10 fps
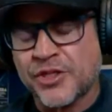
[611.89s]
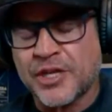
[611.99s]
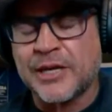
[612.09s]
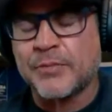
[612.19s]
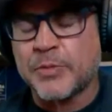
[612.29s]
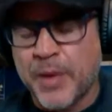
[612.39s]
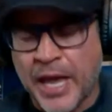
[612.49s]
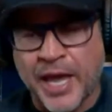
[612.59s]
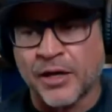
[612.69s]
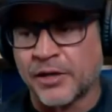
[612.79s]
themed
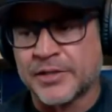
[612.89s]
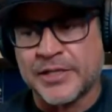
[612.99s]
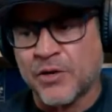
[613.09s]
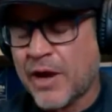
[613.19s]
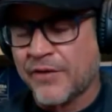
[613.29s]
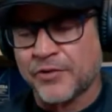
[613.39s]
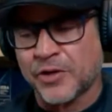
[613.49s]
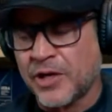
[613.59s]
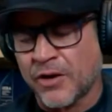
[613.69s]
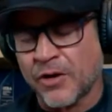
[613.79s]
panels year after
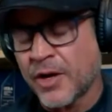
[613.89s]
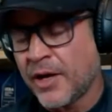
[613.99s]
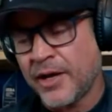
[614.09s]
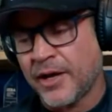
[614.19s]
year,